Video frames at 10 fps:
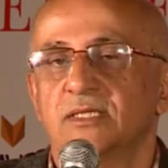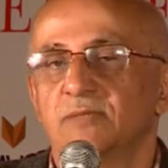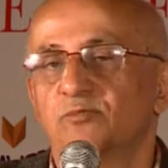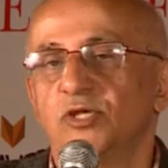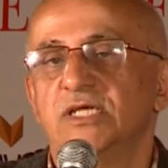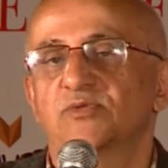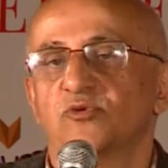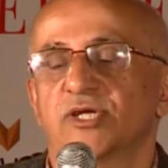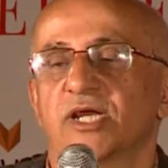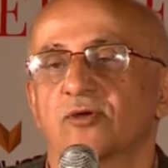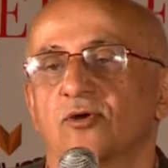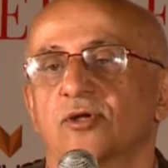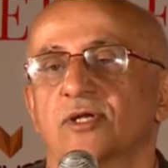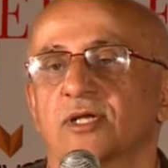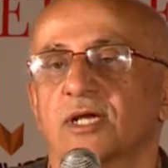The police would
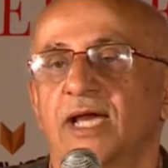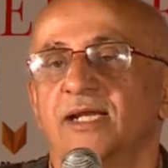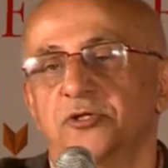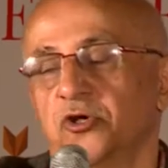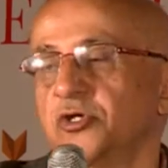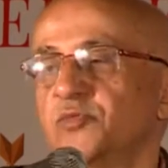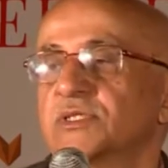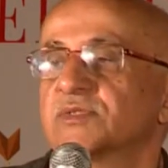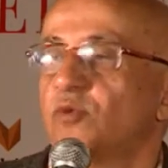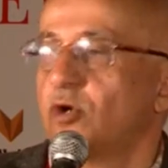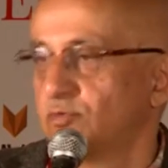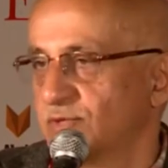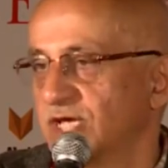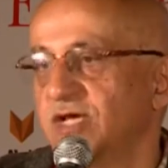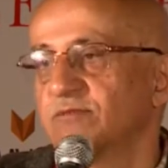record an anonymous
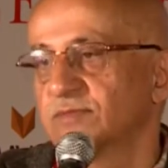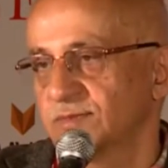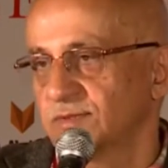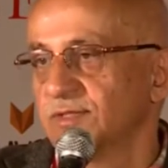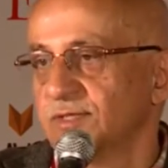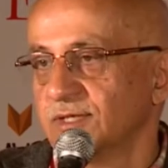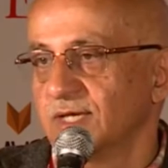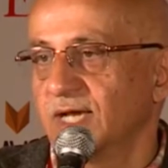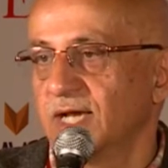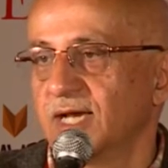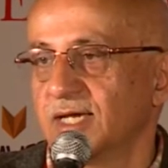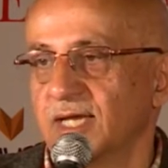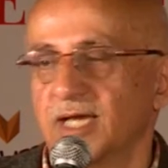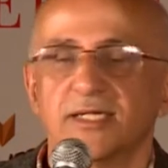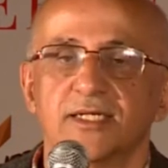mob came and,
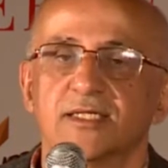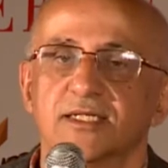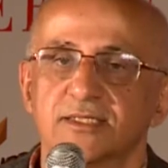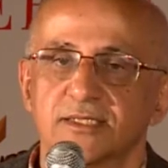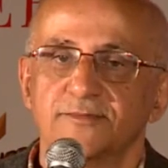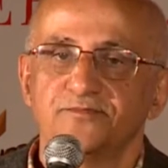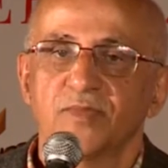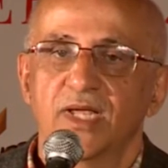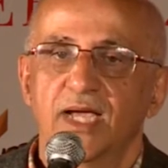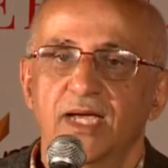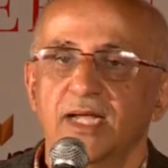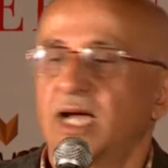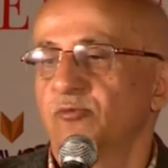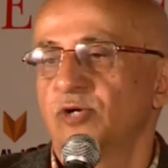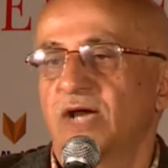and did this. And
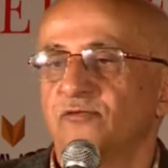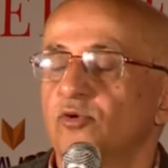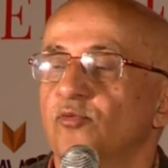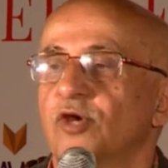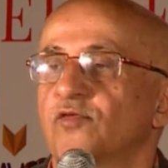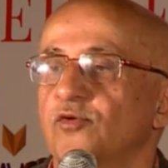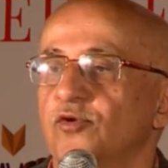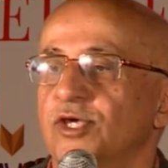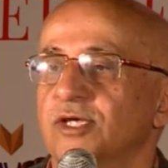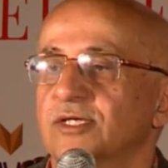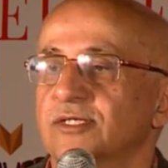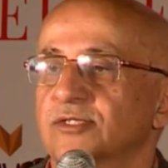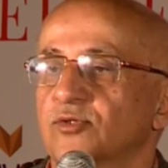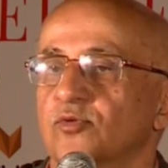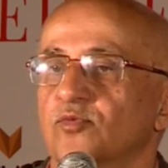I would have no way of knowing.
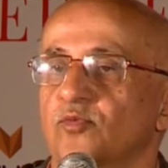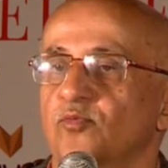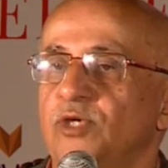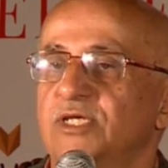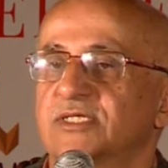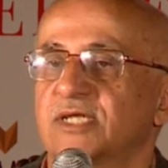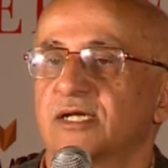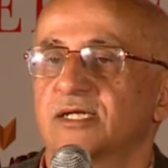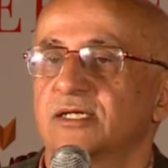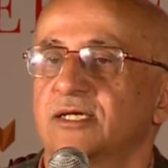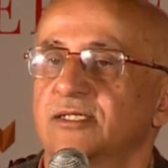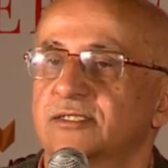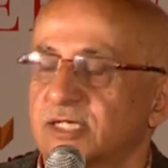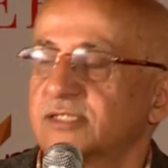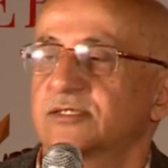So we started
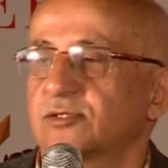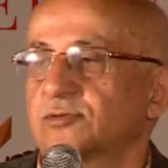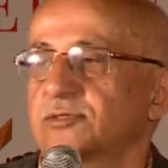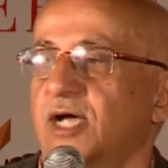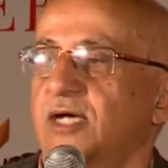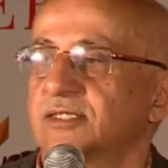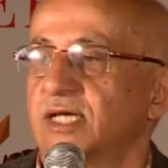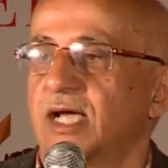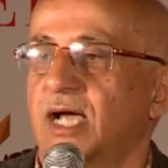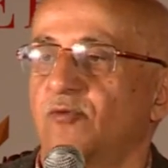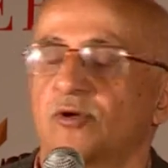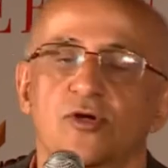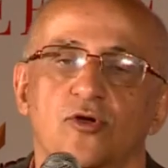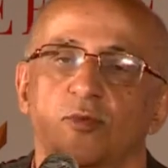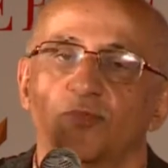just saying, I want
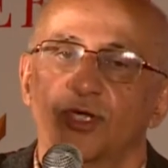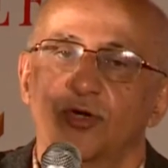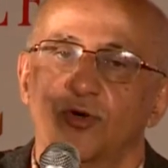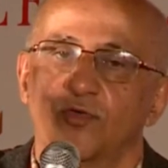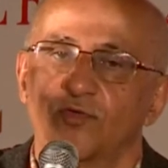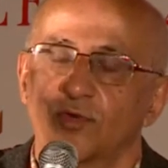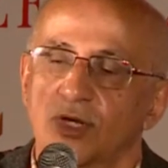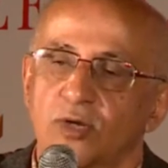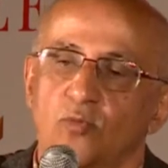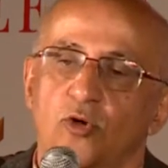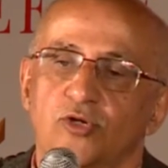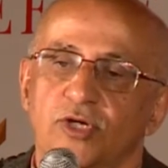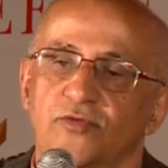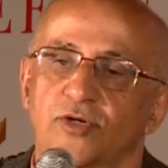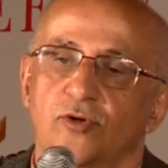a copy of what
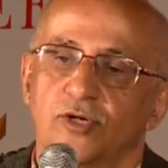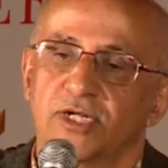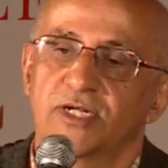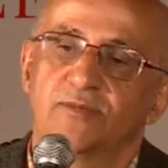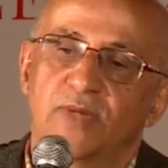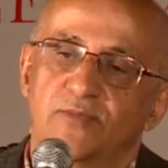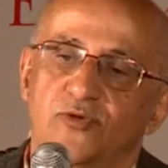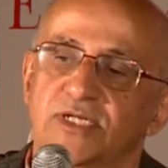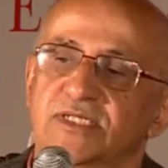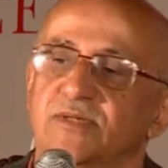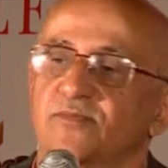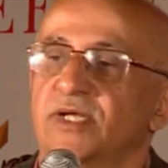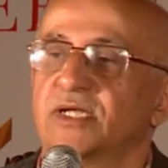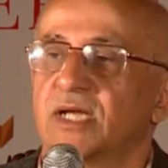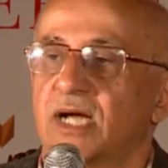you have recorded in my police
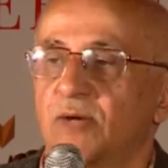complaint.